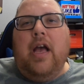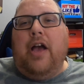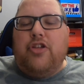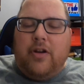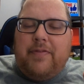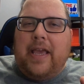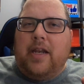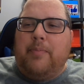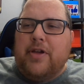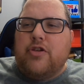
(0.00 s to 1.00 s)
I should have
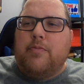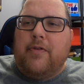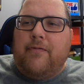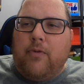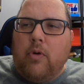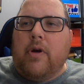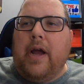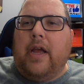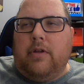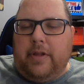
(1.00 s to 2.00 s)
taken a picture before
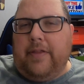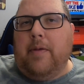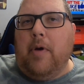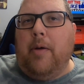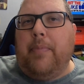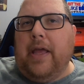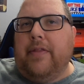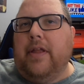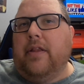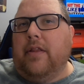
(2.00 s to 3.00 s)
I cleaned them up
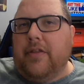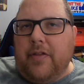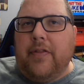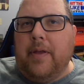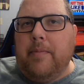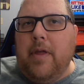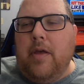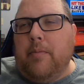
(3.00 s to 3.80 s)
and then listed them.